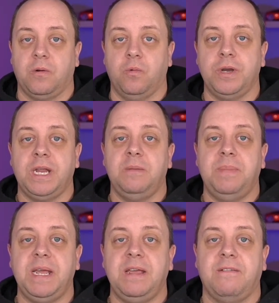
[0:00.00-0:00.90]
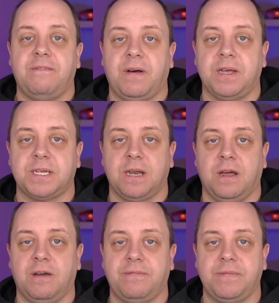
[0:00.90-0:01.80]
Would it be fast
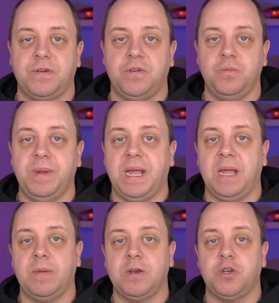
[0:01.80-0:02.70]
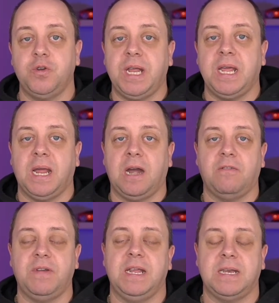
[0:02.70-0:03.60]
enough to be able to take care
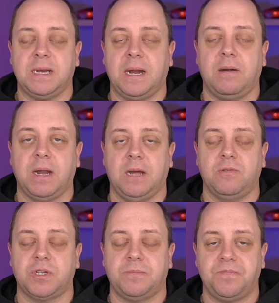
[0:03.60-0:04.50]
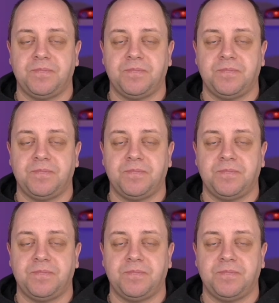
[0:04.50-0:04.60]
of the entire house?